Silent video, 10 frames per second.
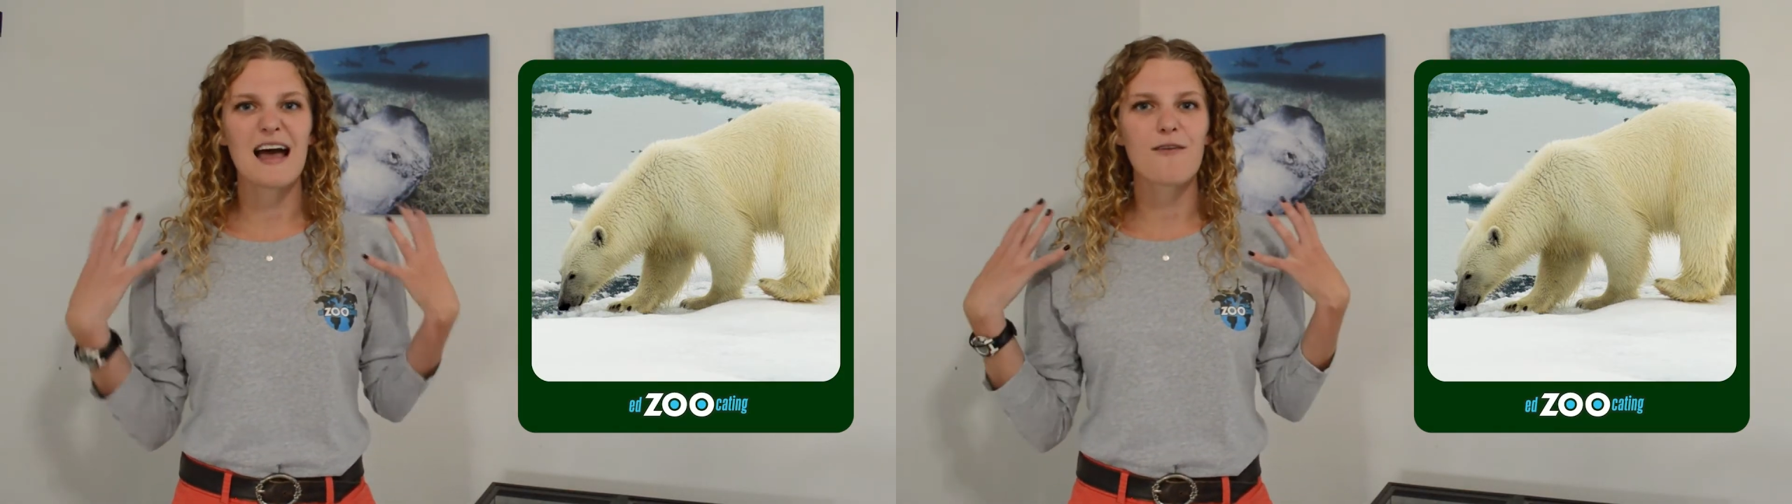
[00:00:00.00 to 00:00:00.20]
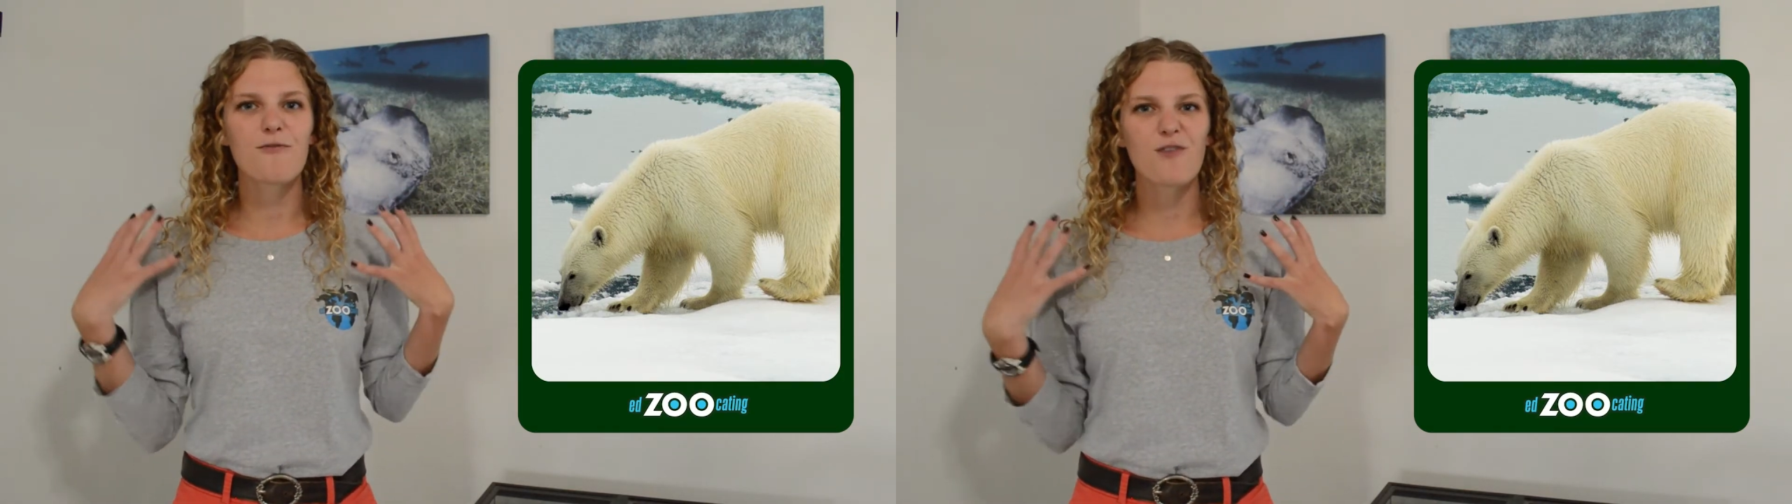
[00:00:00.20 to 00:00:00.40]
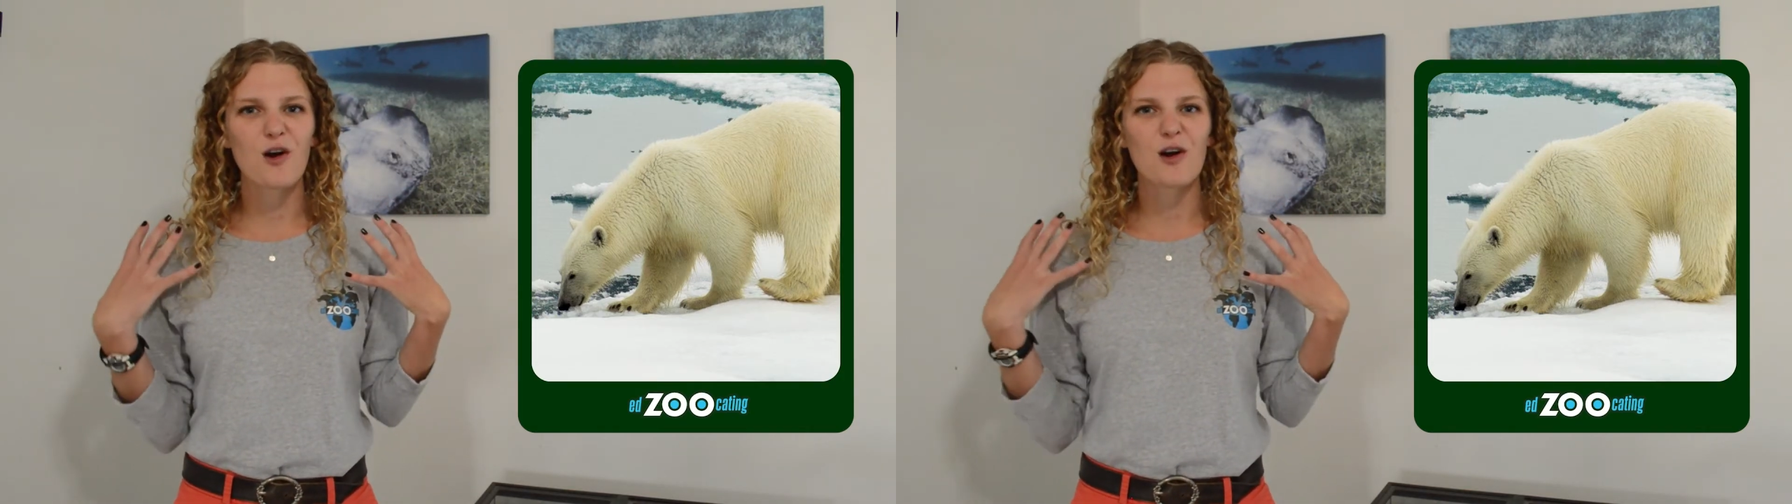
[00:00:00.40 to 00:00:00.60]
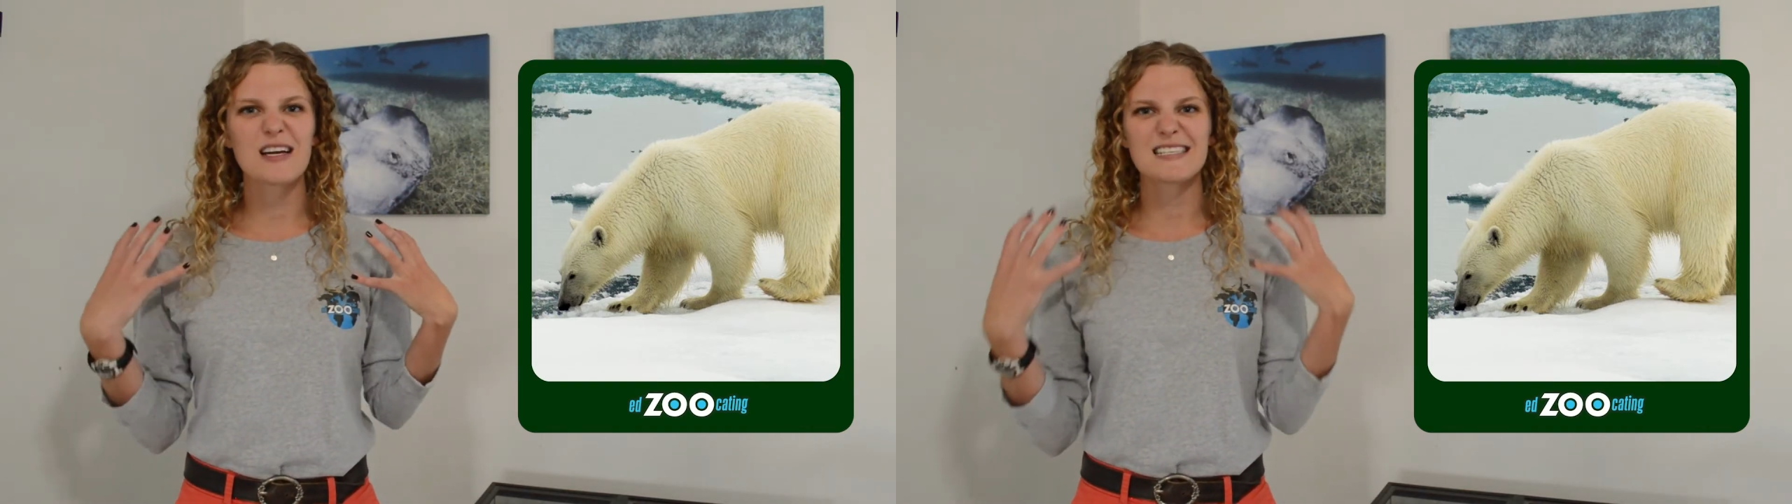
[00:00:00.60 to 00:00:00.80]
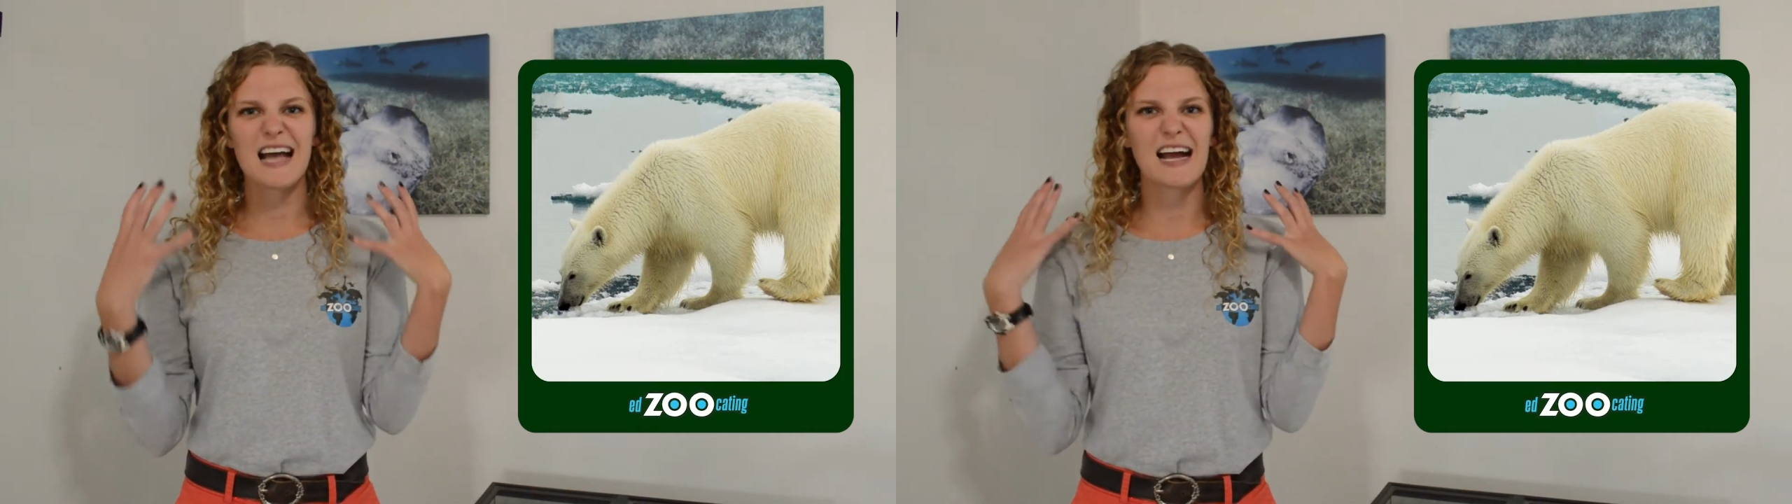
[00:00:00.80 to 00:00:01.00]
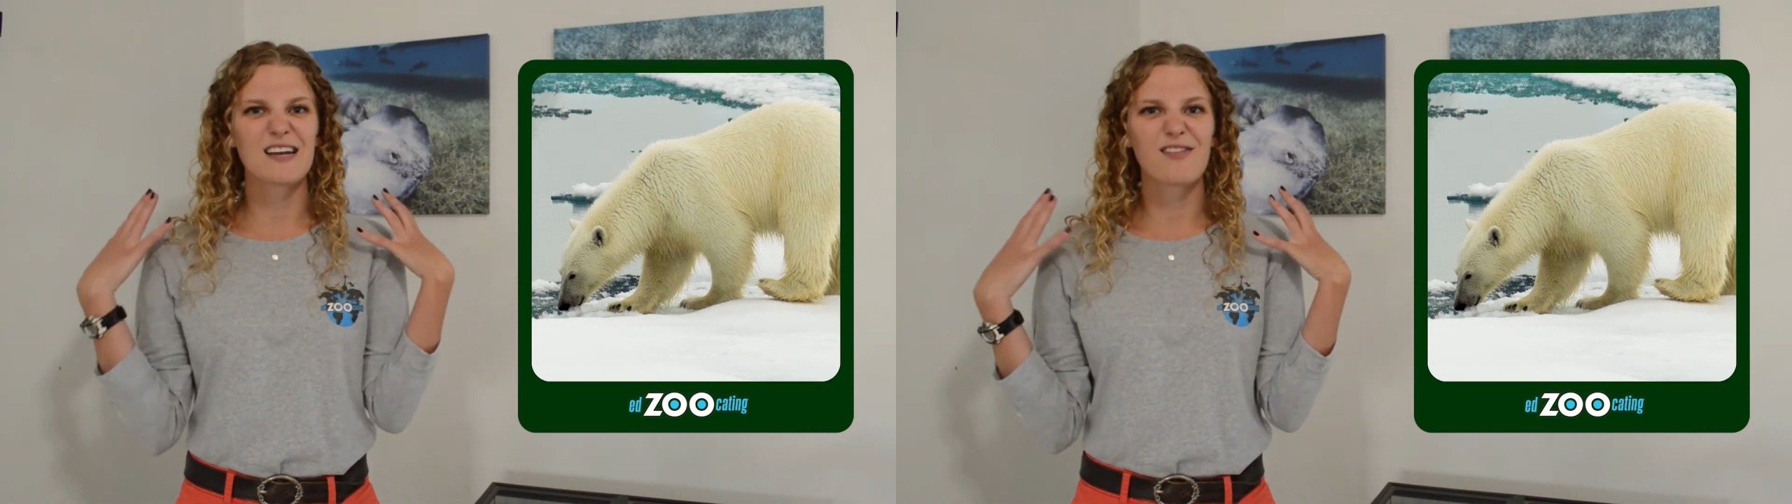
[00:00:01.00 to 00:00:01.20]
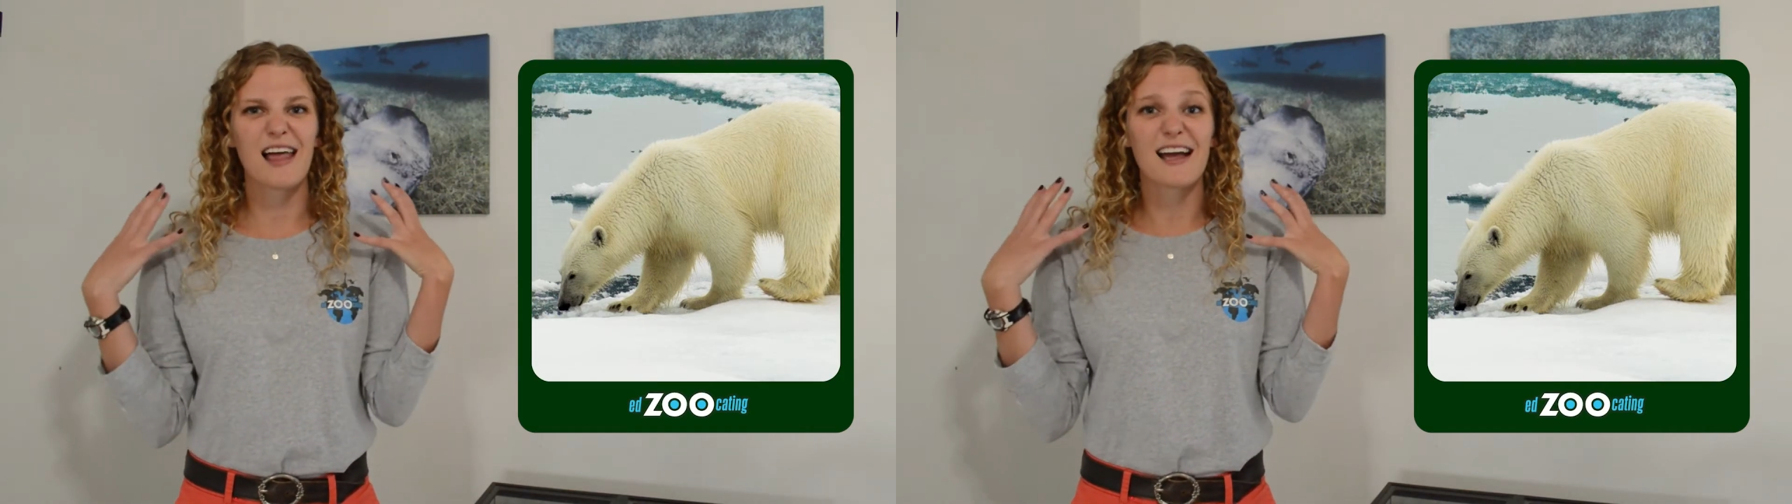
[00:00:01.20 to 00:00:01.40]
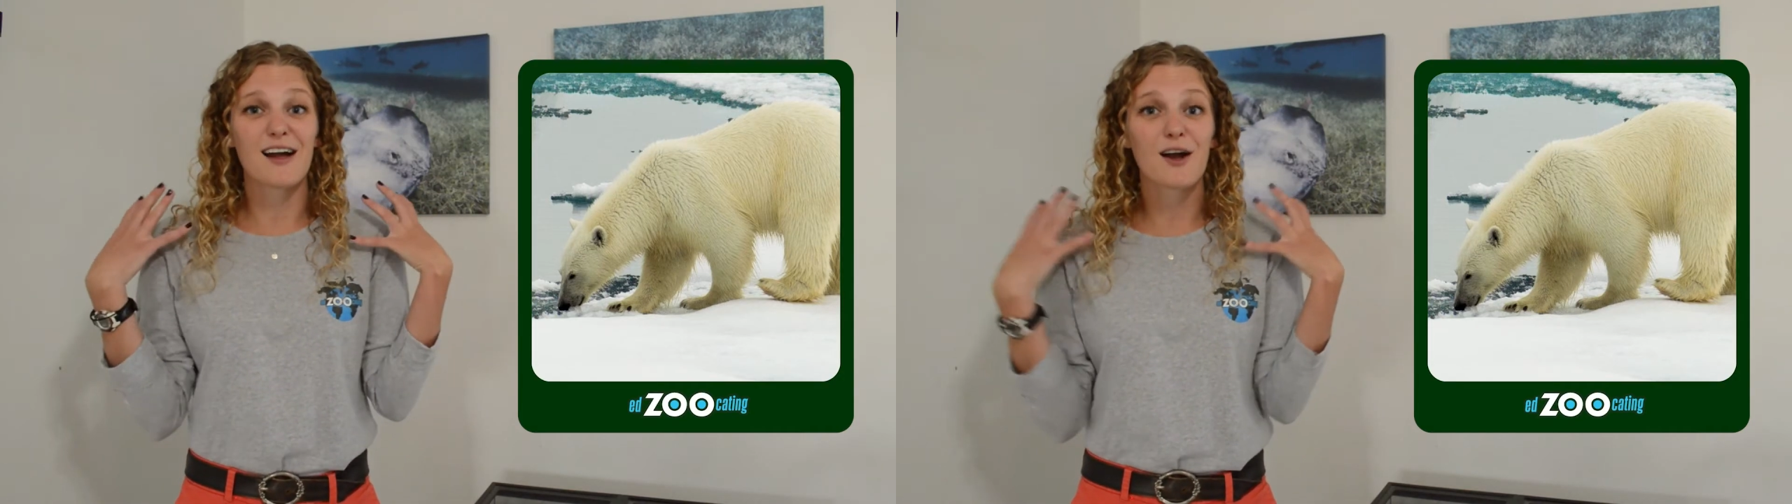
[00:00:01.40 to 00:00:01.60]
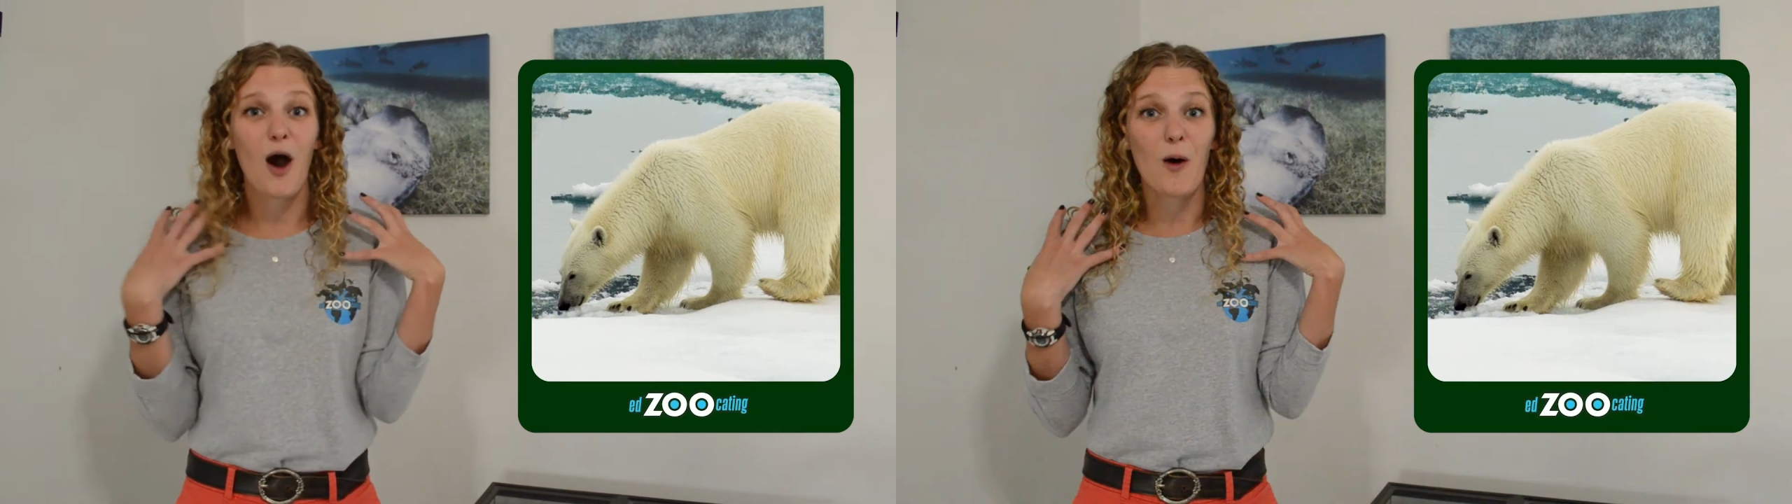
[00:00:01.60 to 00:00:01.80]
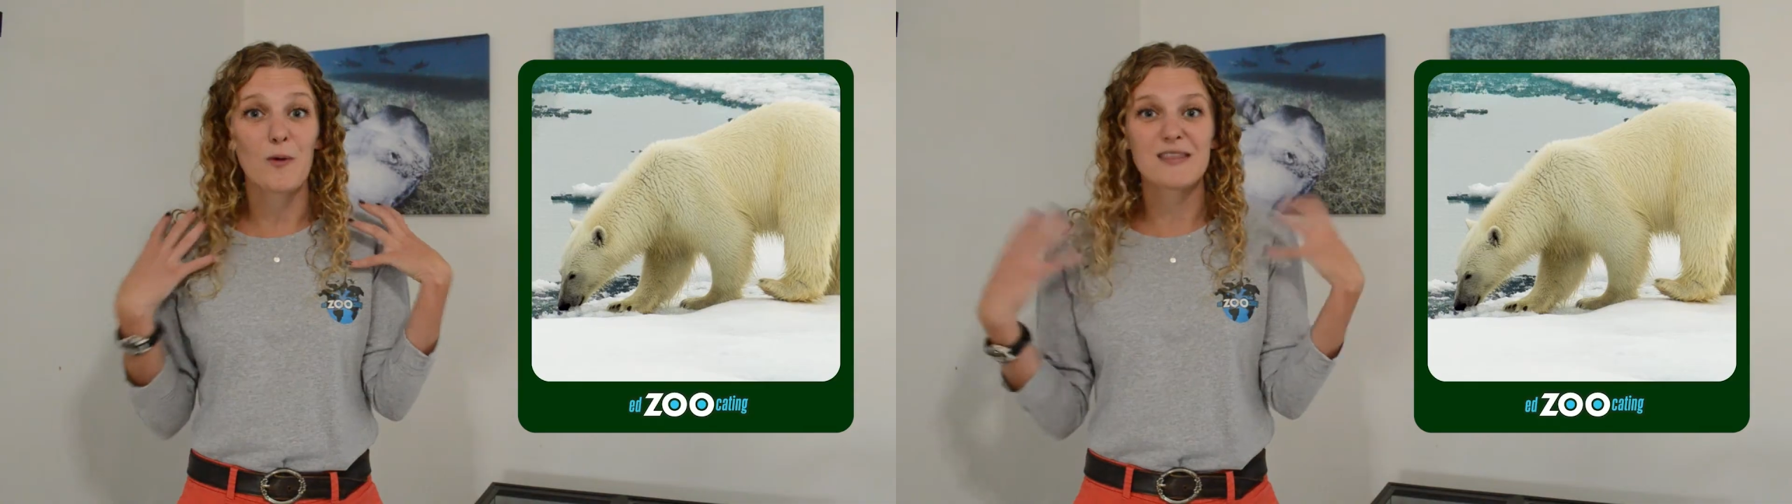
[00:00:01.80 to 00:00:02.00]
That fur is kind of like a
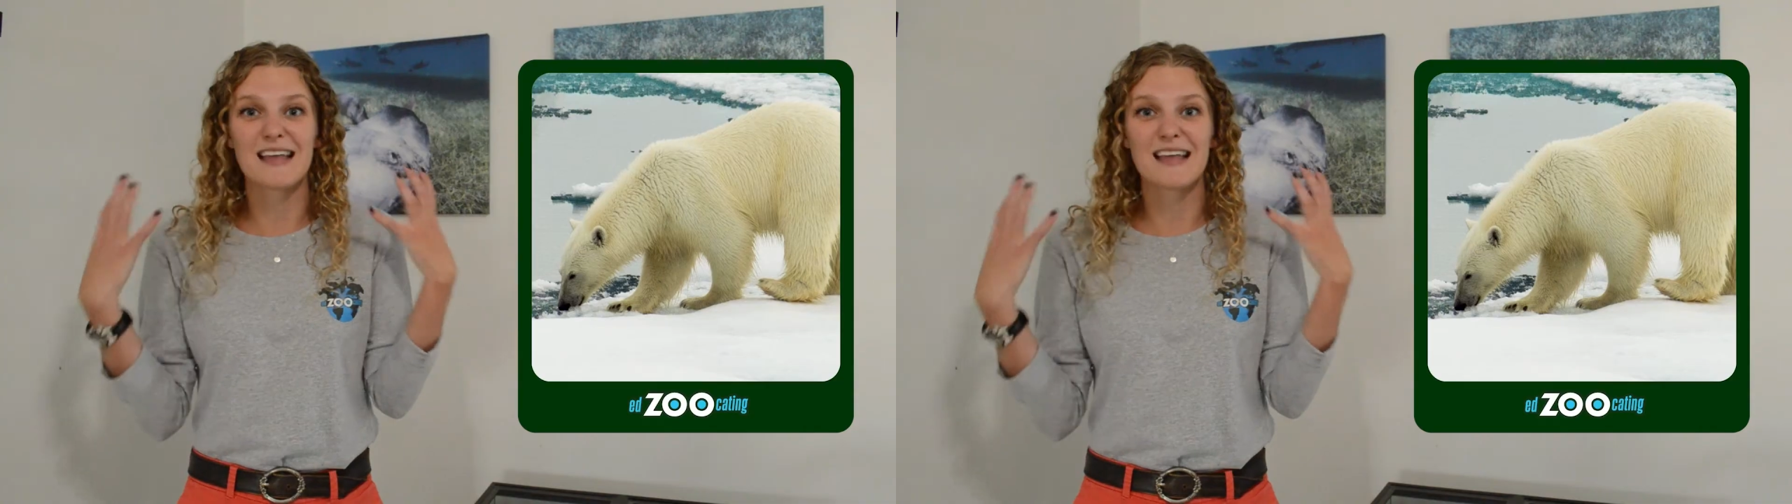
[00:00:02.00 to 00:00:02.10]
coat